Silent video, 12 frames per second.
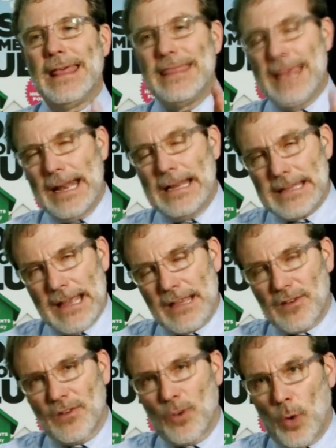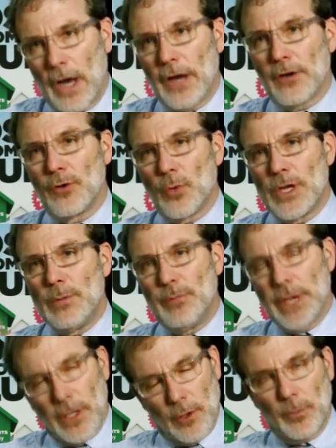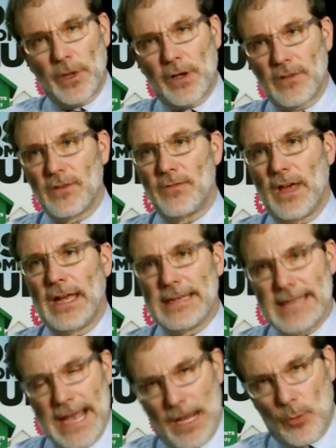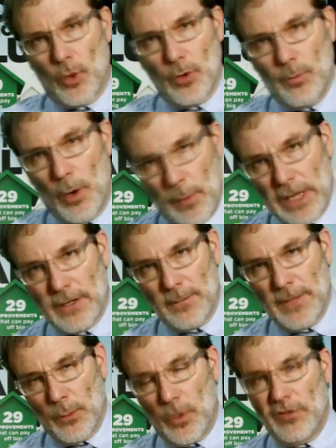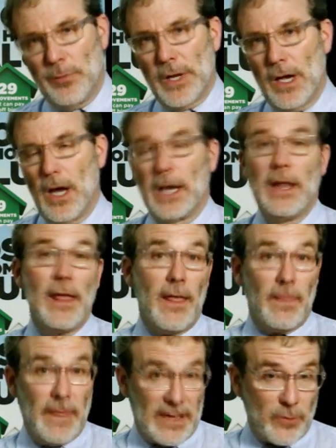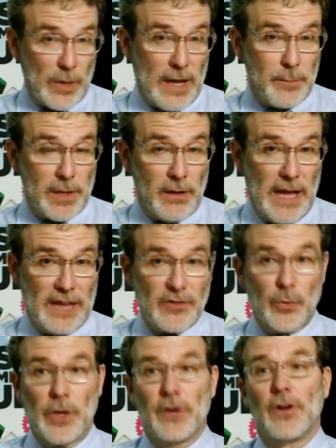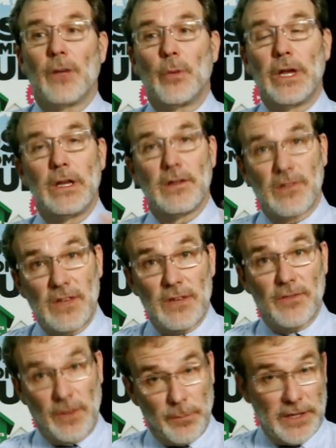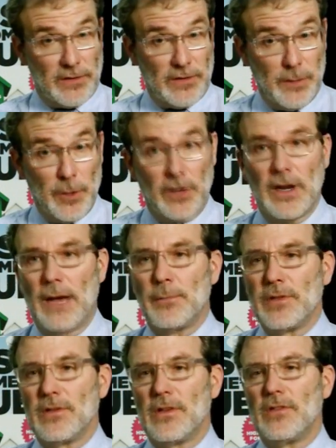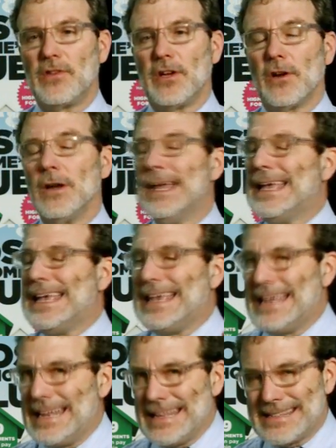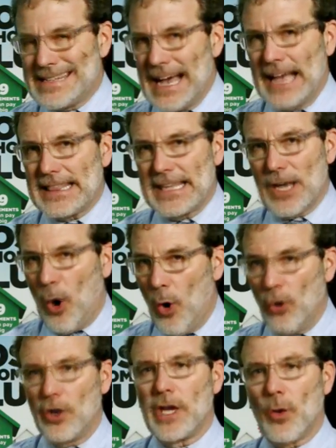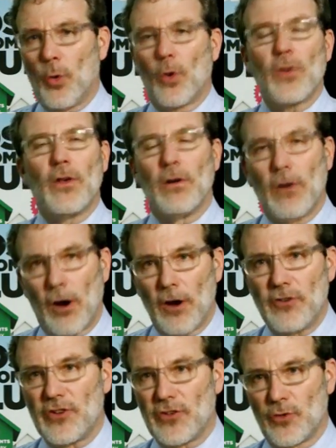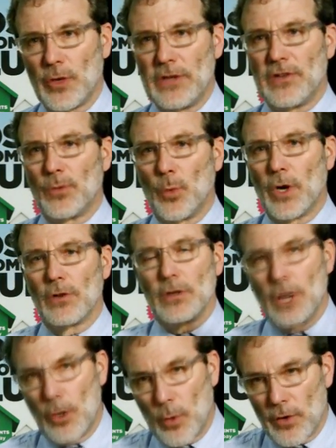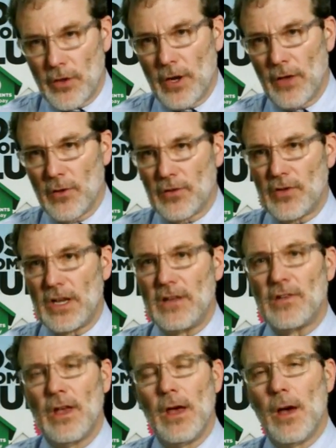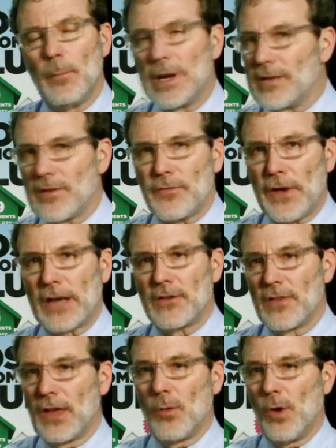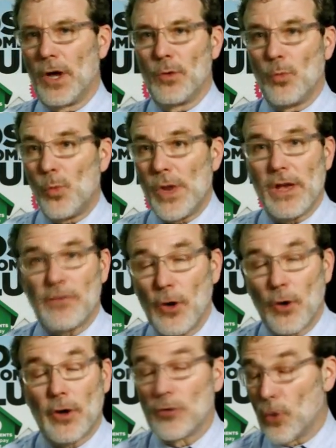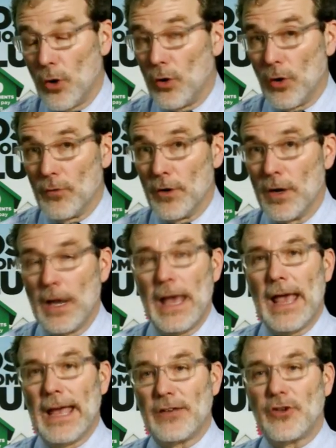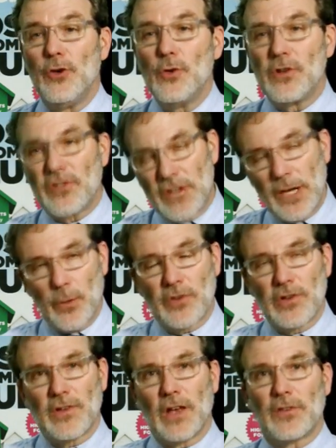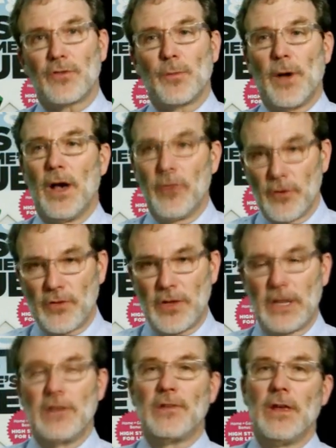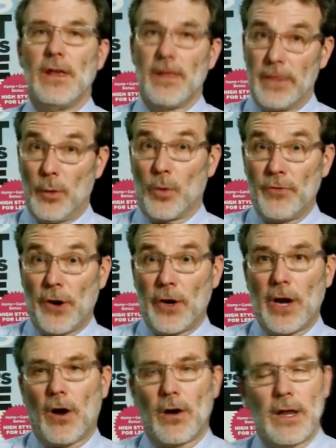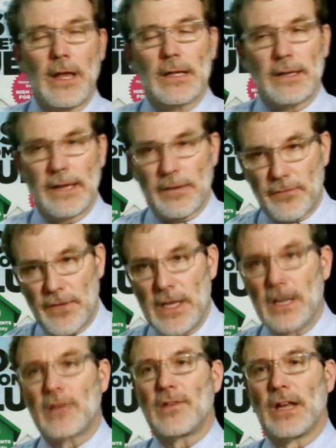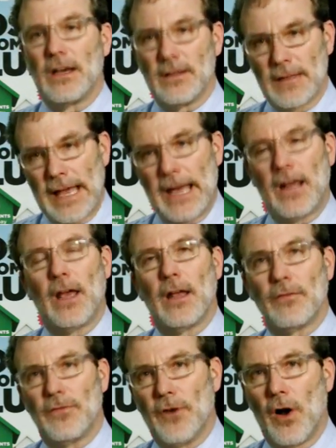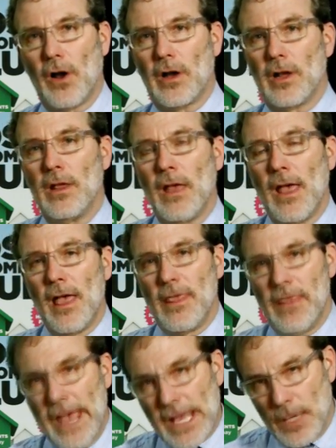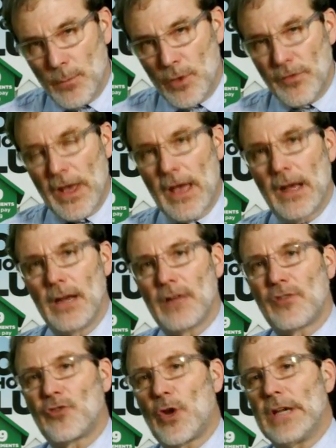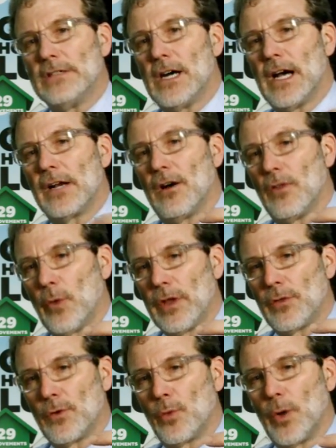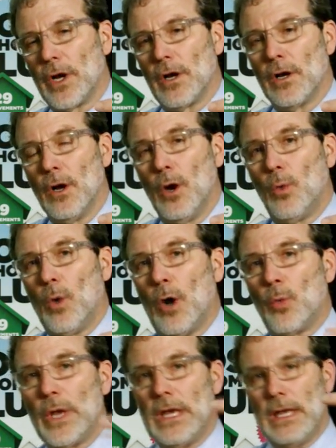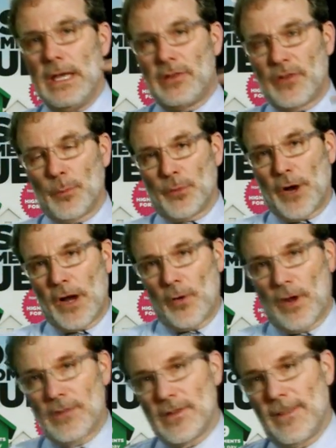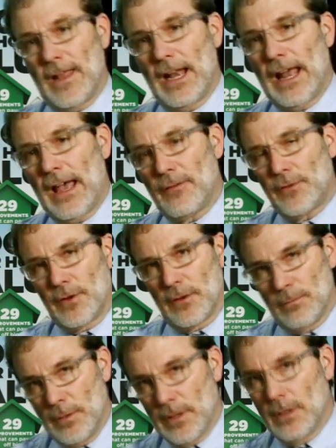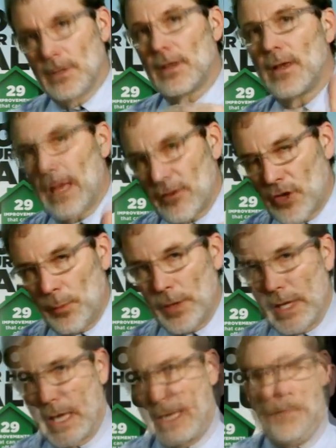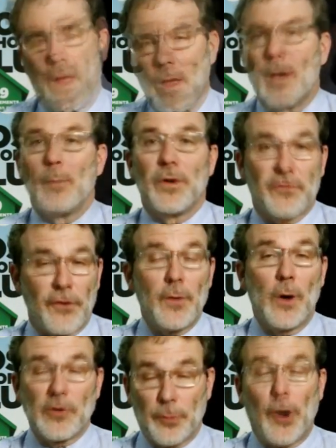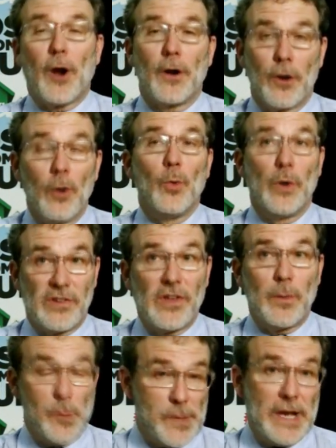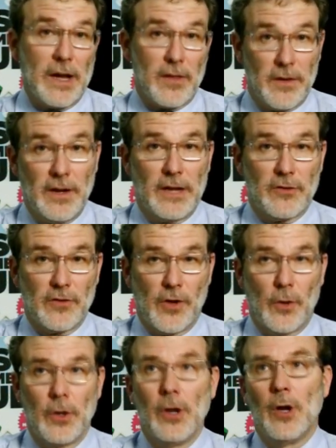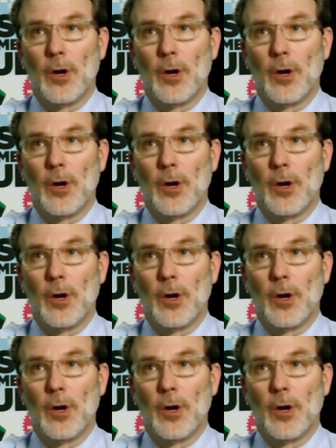Then it takes us a while to rebuild because of that downward momentum that we've begun. That's what happened last winter, and we need to see if something similar happens this year. It is not the only or the largest reason we're lower than other cities, but it's a factor that, one, we have no control over, and two, distinguishes us from other cities that were very hard hit, like Phoenix and Atlanta and Florida. They can move ahead in a straight line all the way through winter, while we eat some progress and then have to catch up again. But for the most part, we seem to be out of the danger zone.